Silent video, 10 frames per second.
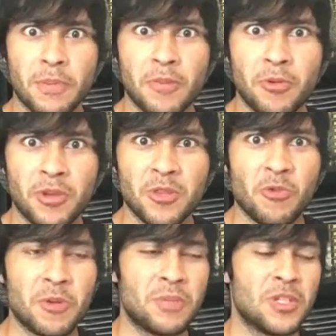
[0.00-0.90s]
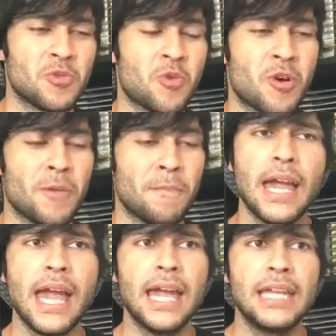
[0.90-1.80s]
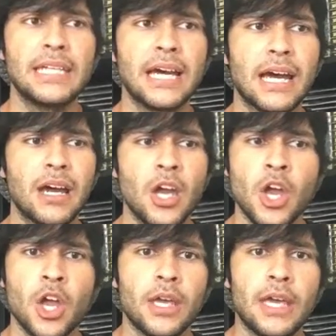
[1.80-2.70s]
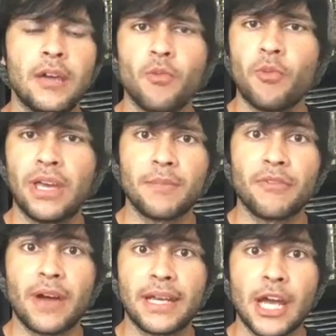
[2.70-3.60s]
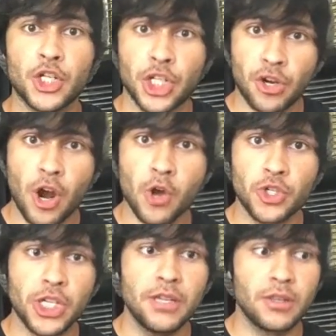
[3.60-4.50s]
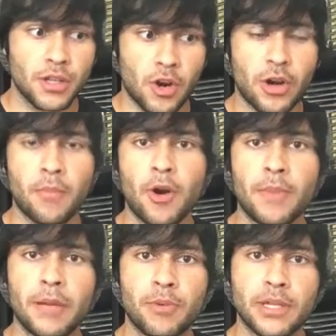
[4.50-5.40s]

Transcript: of people in the One Piece world. And we come to find out Shirahoshi, the current mermaid